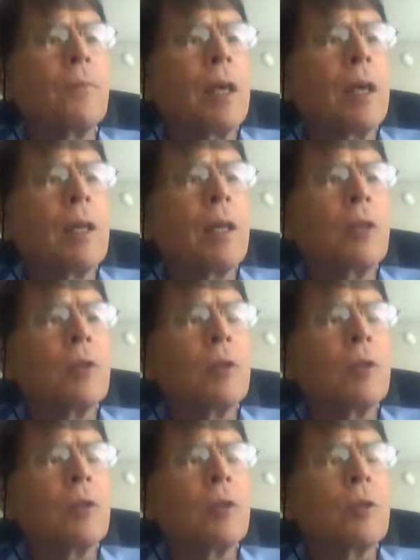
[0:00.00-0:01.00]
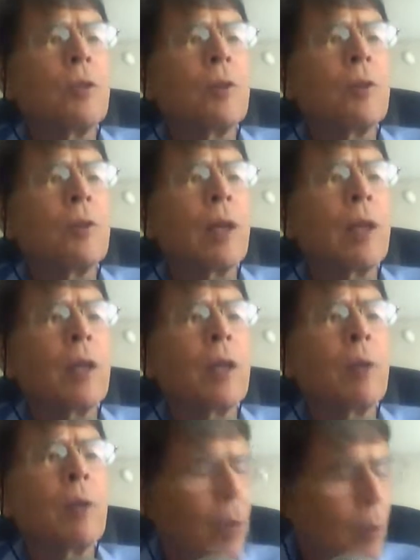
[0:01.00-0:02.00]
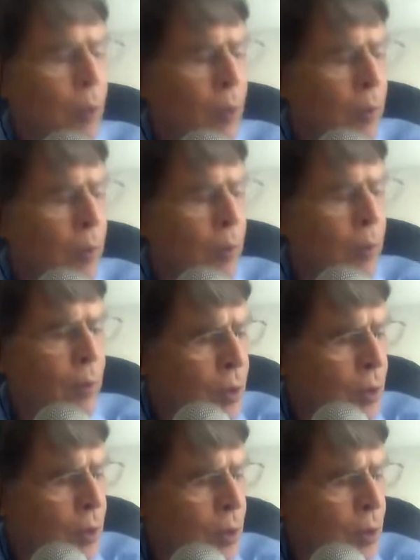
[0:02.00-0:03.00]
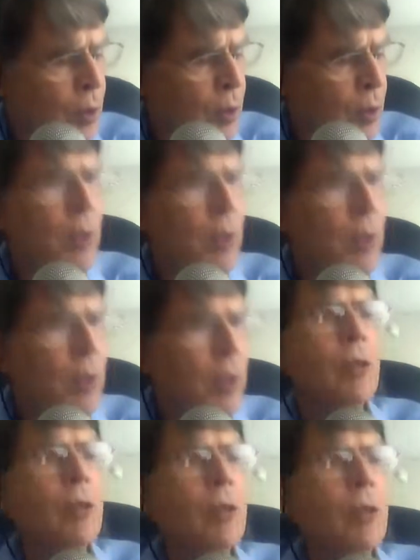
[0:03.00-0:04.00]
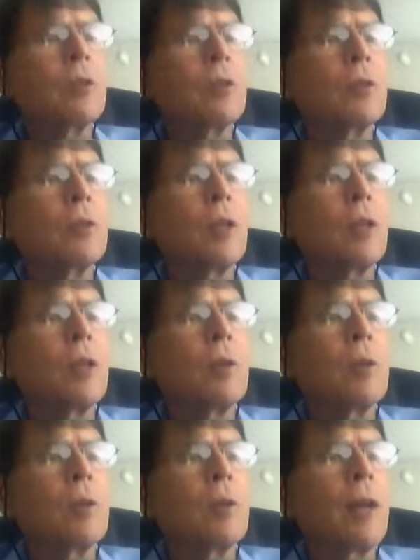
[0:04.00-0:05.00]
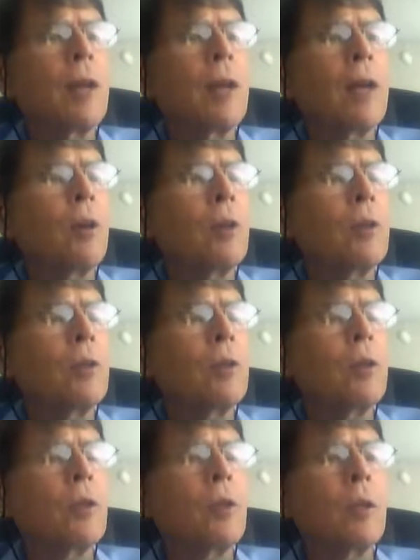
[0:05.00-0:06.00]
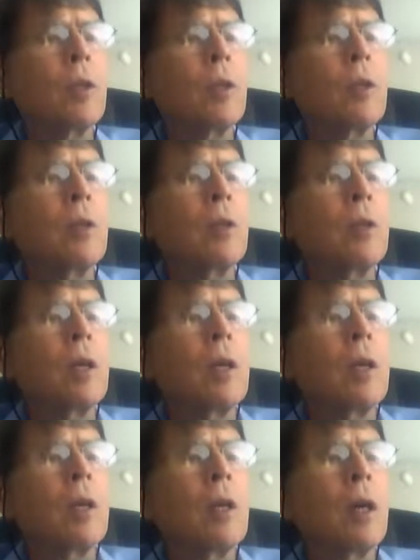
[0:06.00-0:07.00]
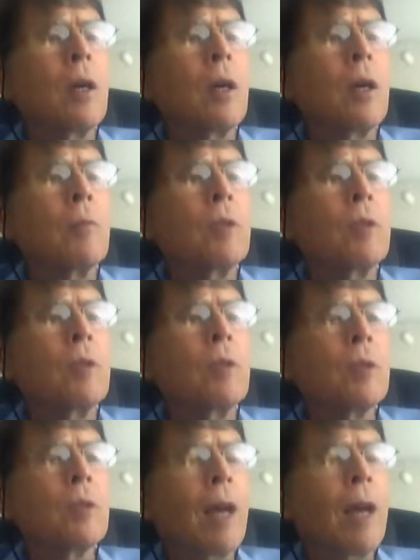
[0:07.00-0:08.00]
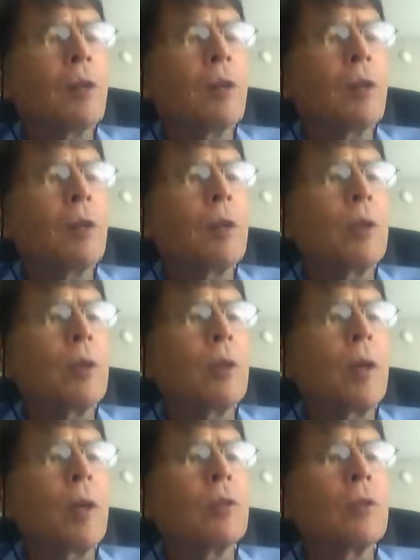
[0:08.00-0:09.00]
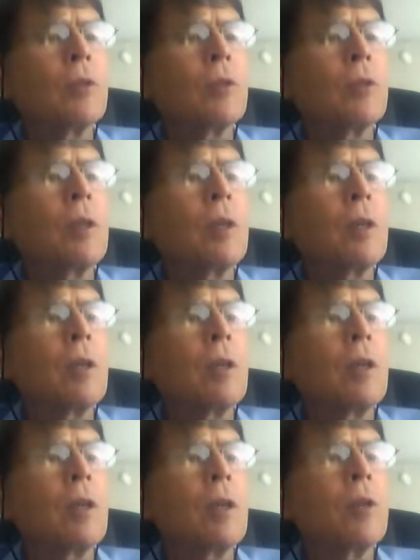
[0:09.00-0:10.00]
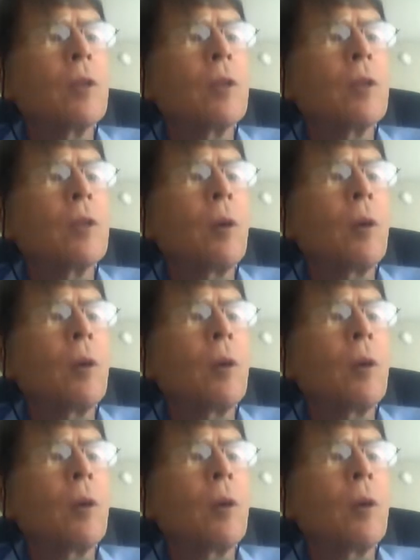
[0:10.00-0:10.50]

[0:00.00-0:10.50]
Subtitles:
and get yourself evaluated by one of them so that you can get access to stage 2. It's not that hard to do, and it doesn't have to cost very much. So